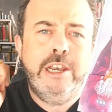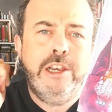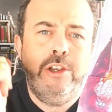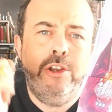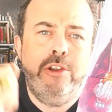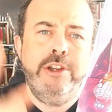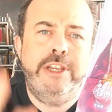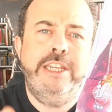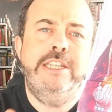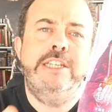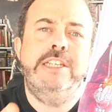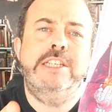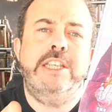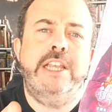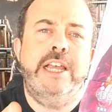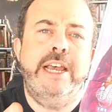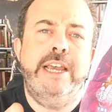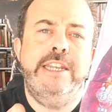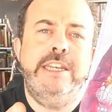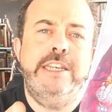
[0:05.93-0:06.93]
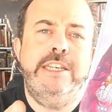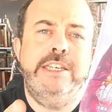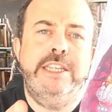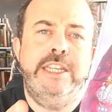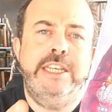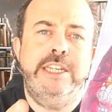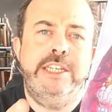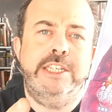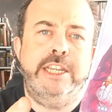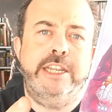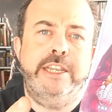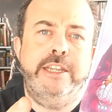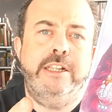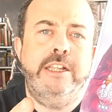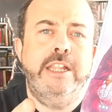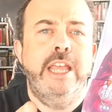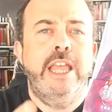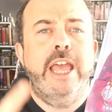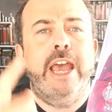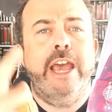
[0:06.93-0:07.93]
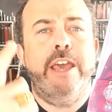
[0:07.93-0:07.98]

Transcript: look inside in detail,